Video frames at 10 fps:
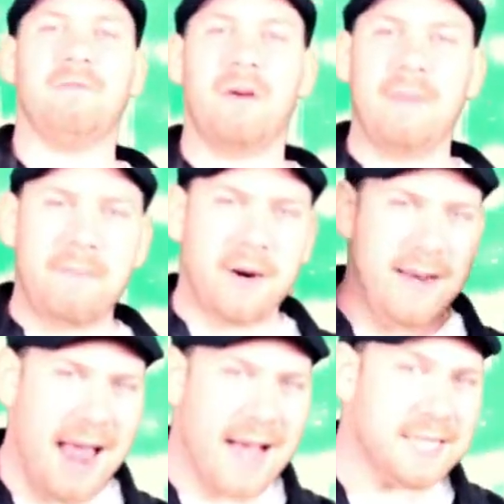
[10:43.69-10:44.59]
and remember,
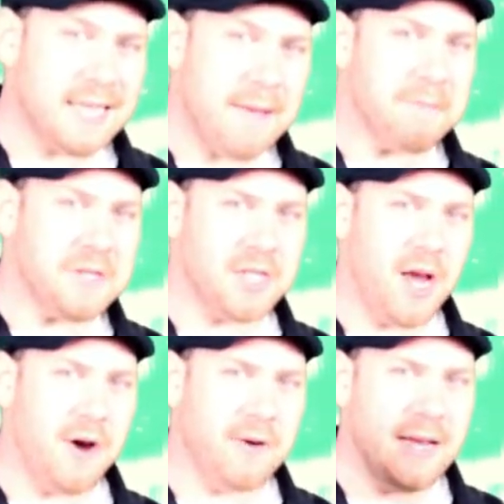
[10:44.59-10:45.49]
next
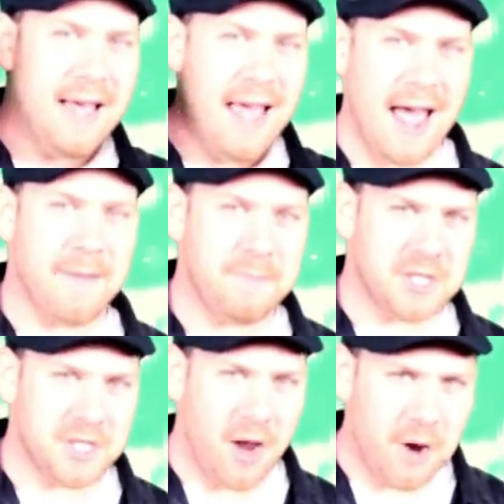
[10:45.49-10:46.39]
episode,
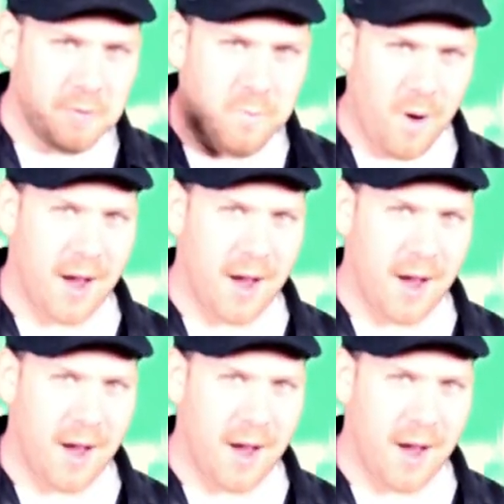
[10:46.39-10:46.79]
episode